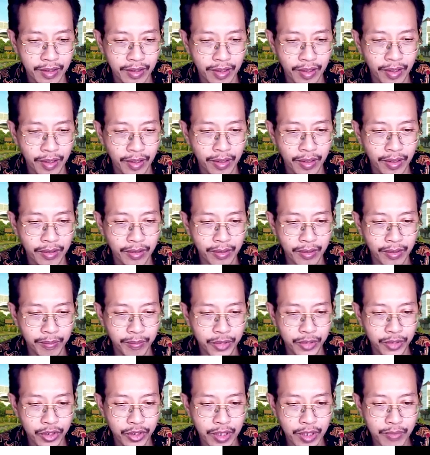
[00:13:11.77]
on the
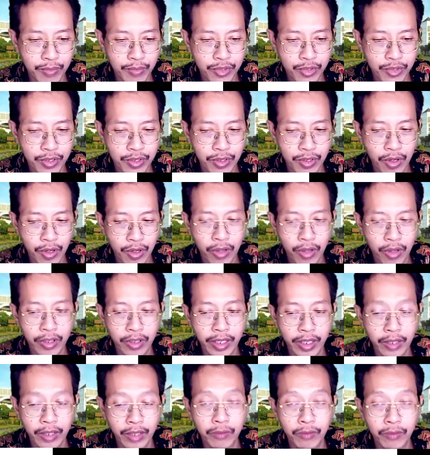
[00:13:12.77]
perception on
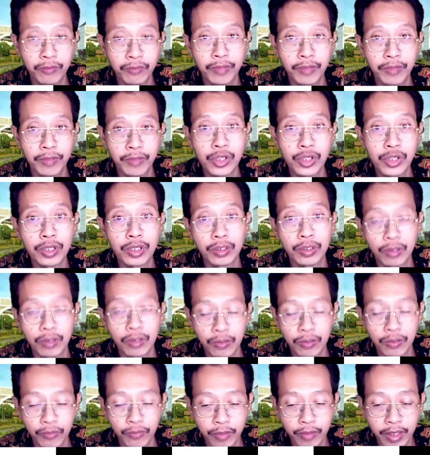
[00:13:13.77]
innovation.
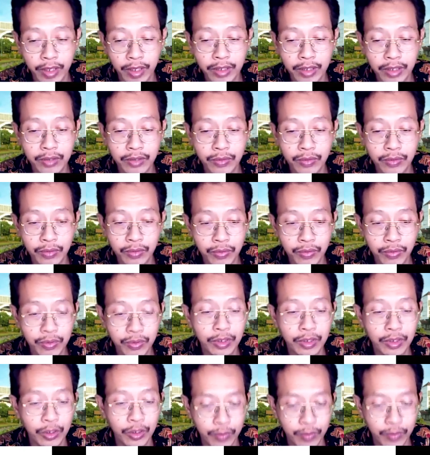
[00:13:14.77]
Don't forget to do
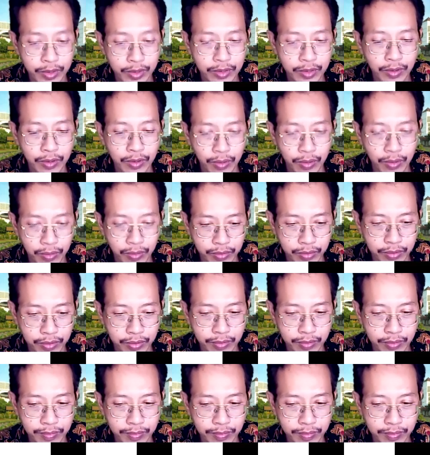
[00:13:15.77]
the quiz also.